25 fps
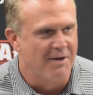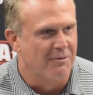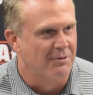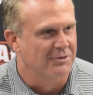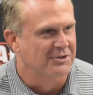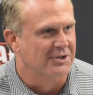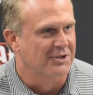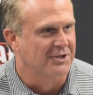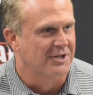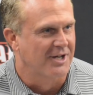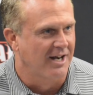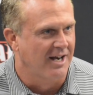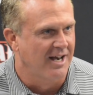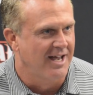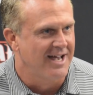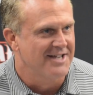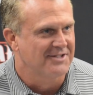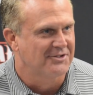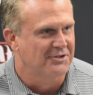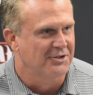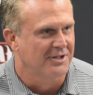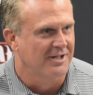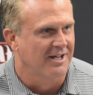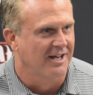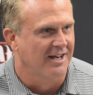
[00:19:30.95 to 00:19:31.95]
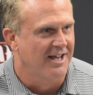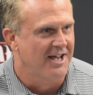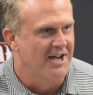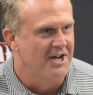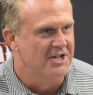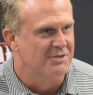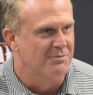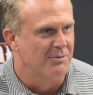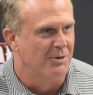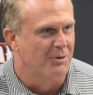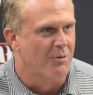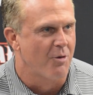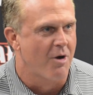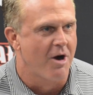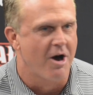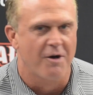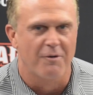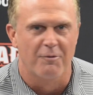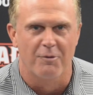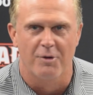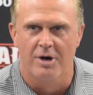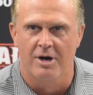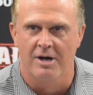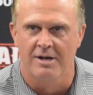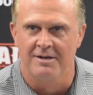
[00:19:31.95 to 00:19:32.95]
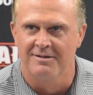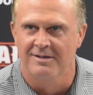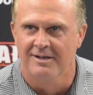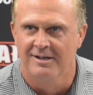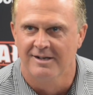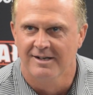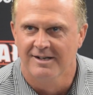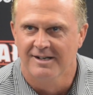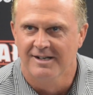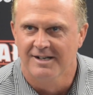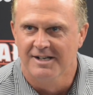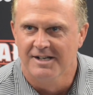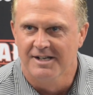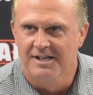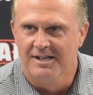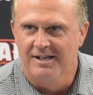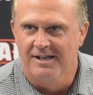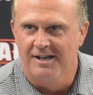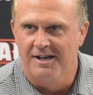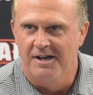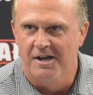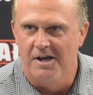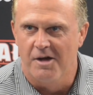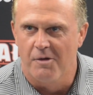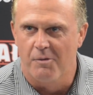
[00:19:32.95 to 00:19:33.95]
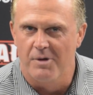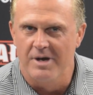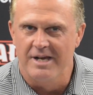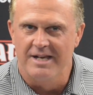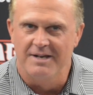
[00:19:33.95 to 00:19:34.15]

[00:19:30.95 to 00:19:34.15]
That was a classic Elijah McGuire run.